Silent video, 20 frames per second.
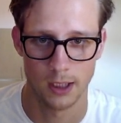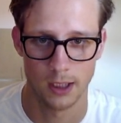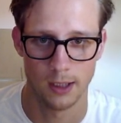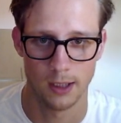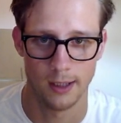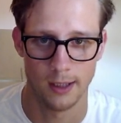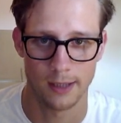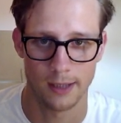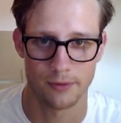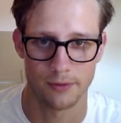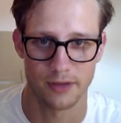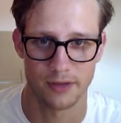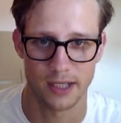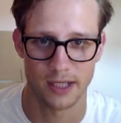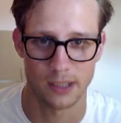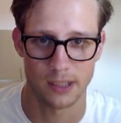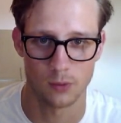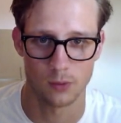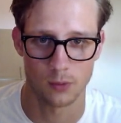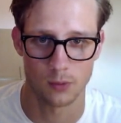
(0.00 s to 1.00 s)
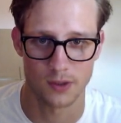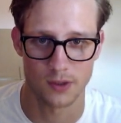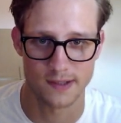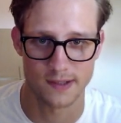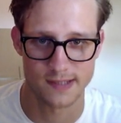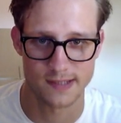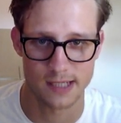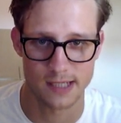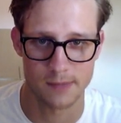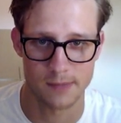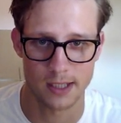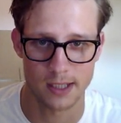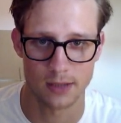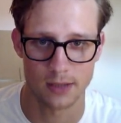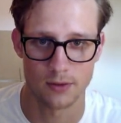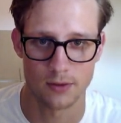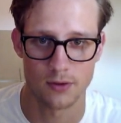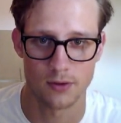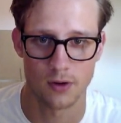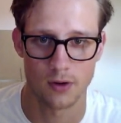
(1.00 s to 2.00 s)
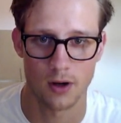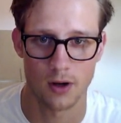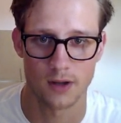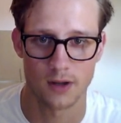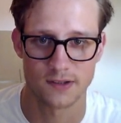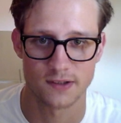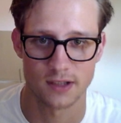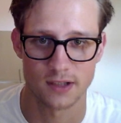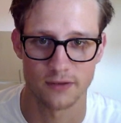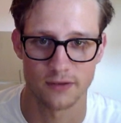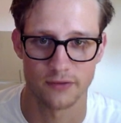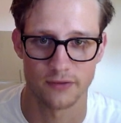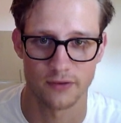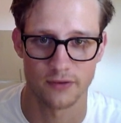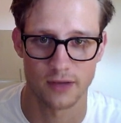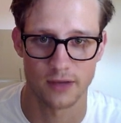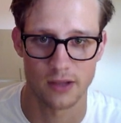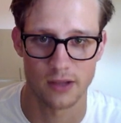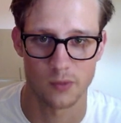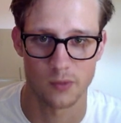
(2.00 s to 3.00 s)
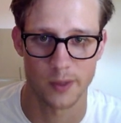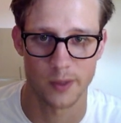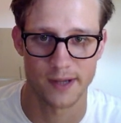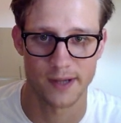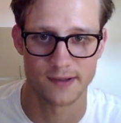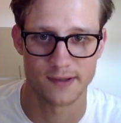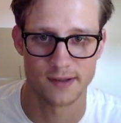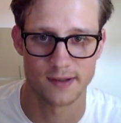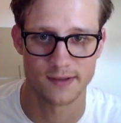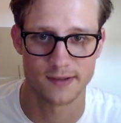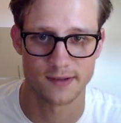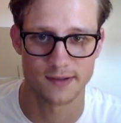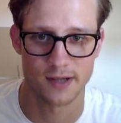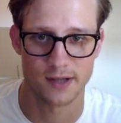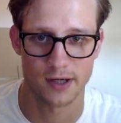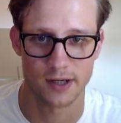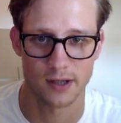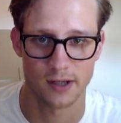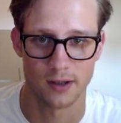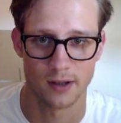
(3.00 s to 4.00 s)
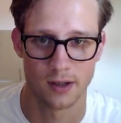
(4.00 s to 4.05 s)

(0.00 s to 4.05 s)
I don't think anyone wants to see me draw stuff either way. This is not